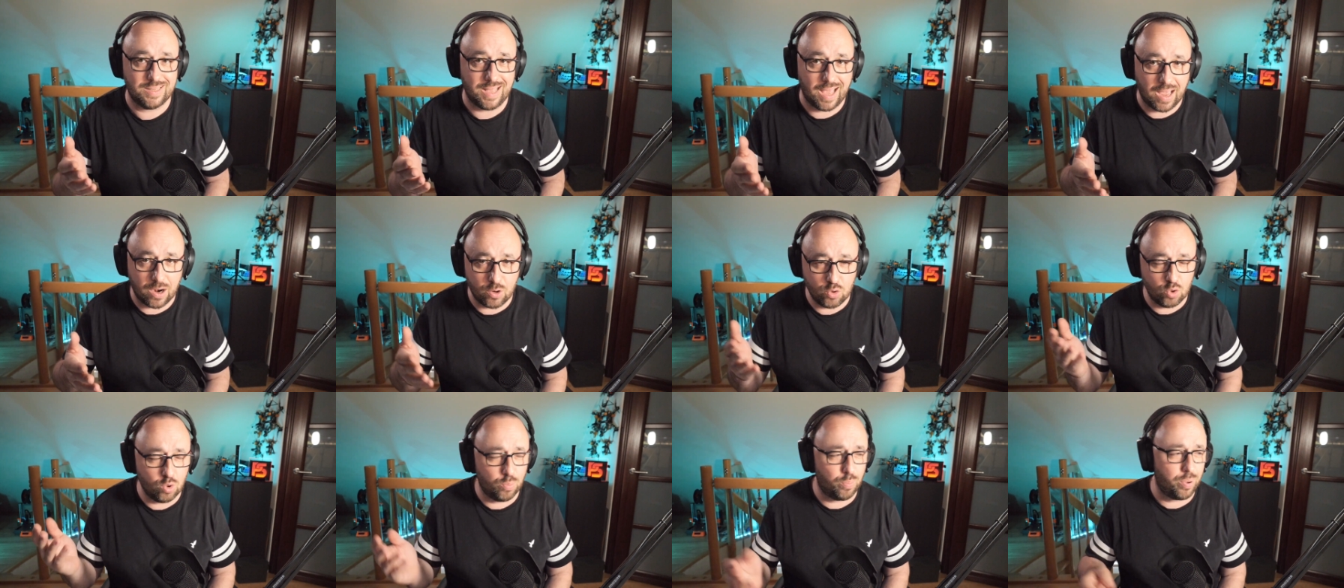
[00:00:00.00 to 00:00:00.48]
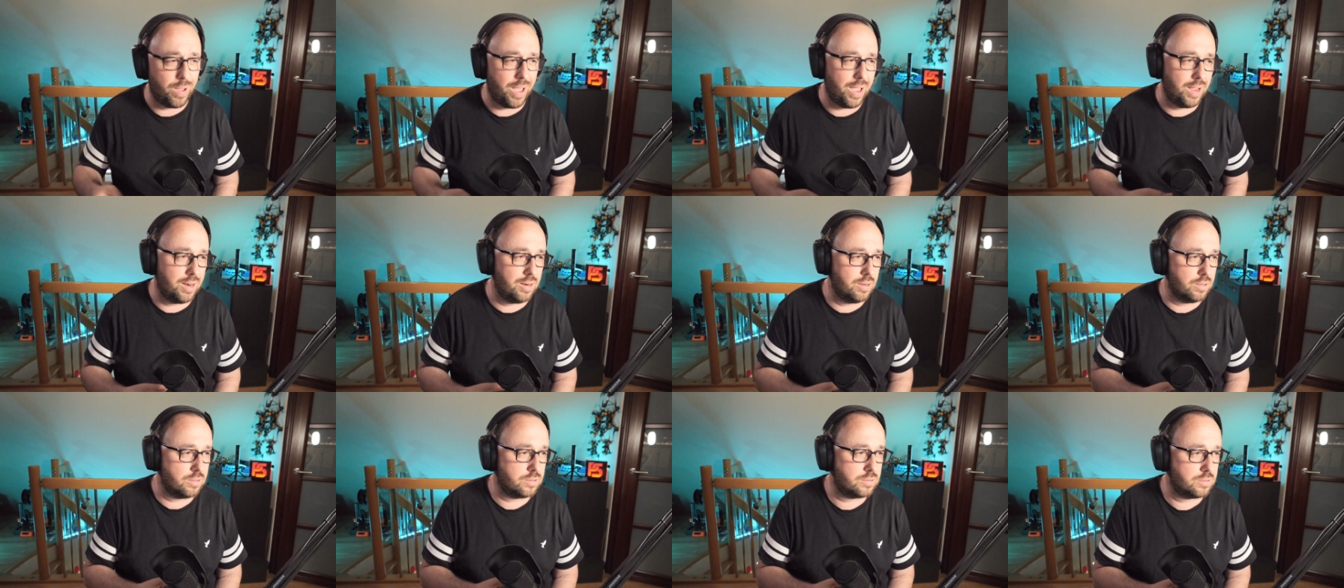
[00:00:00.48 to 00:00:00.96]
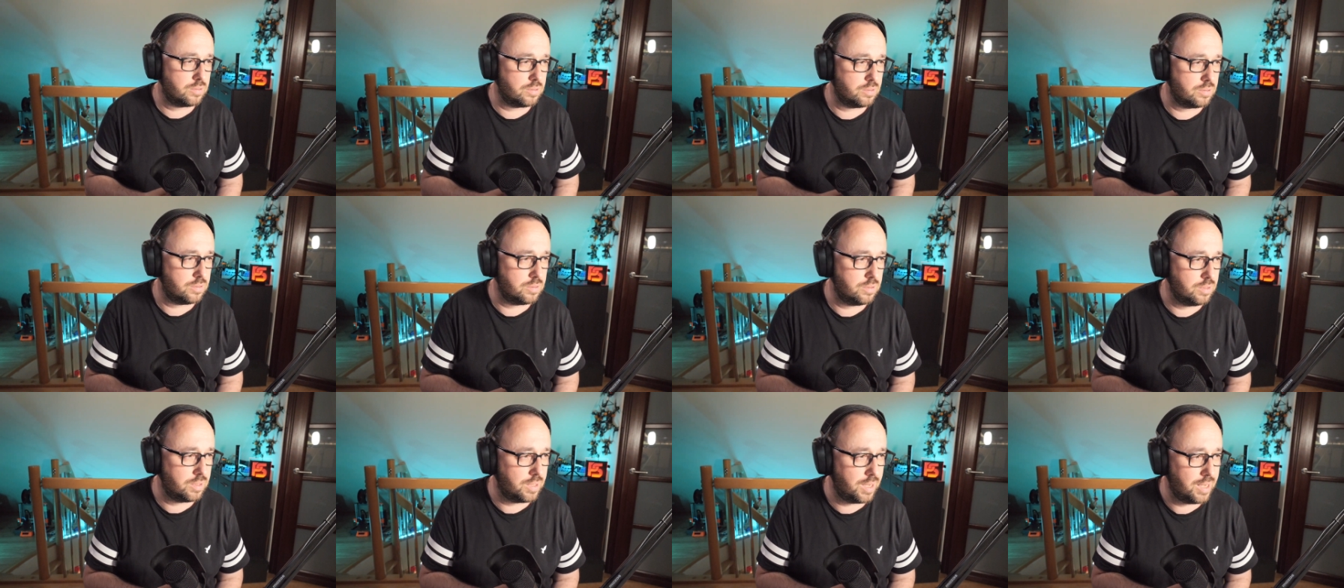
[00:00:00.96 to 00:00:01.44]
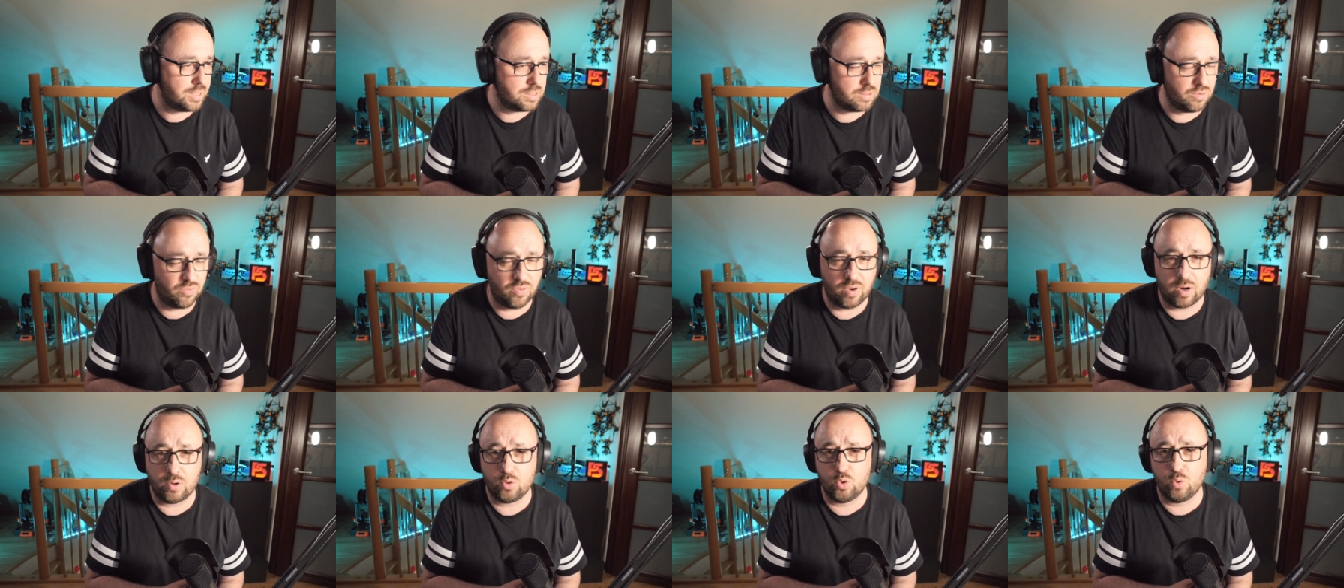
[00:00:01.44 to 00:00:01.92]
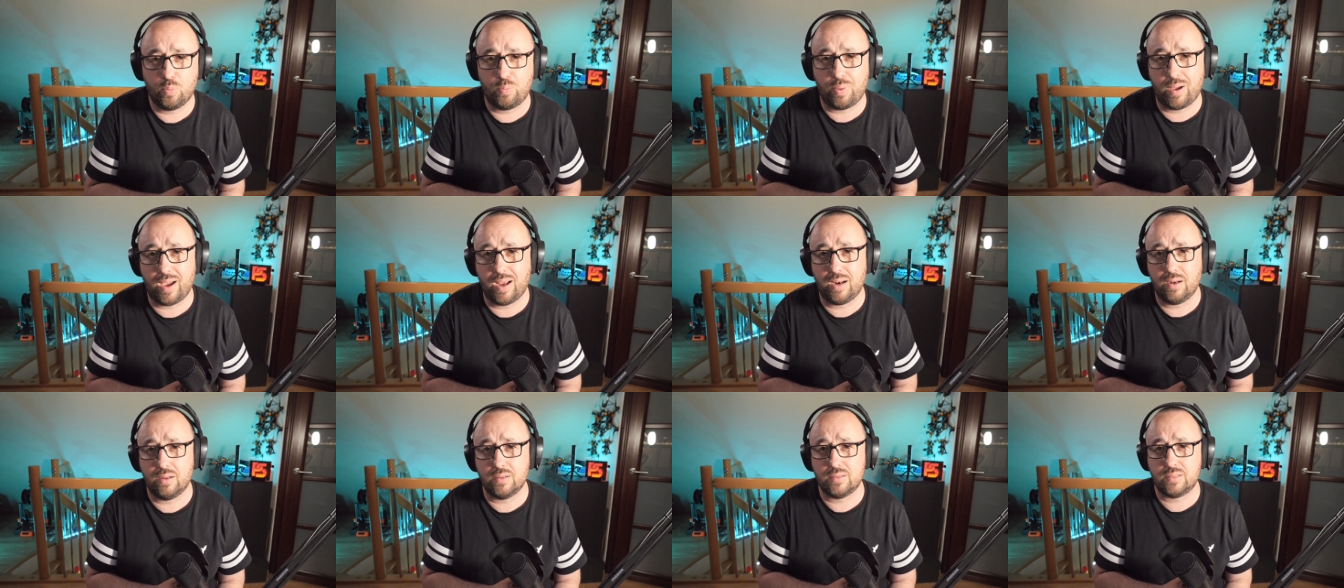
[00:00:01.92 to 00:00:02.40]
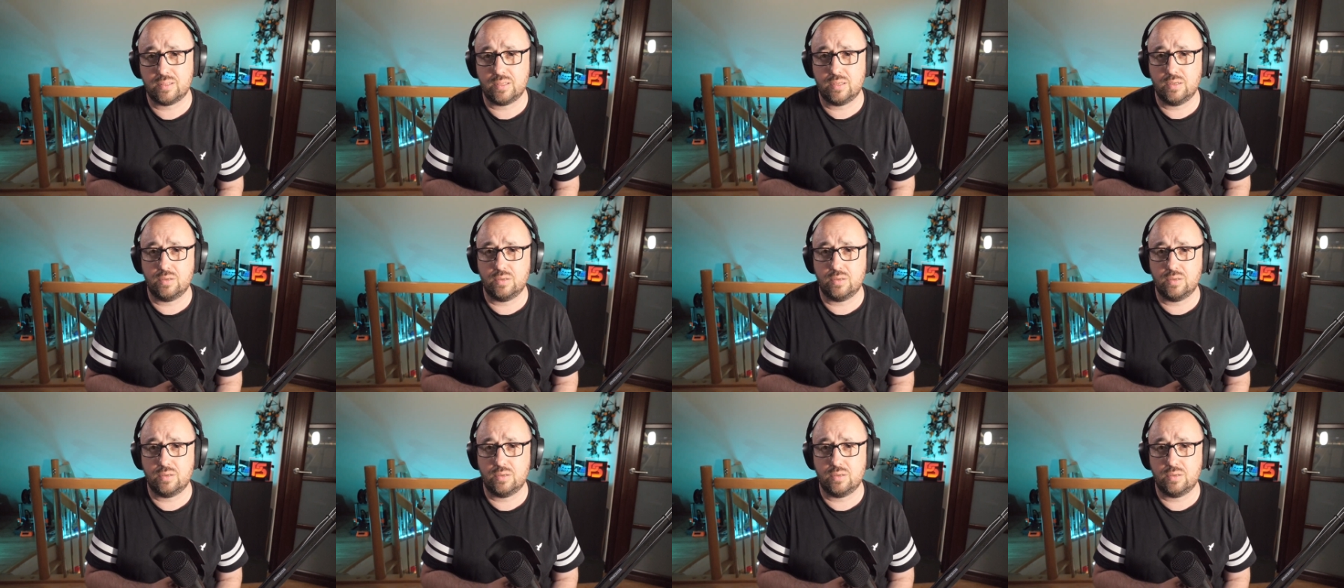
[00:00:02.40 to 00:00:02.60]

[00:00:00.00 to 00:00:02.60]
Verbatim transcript: ArduPilot, Pilot, uh, in case of ArduPilot, Pilots,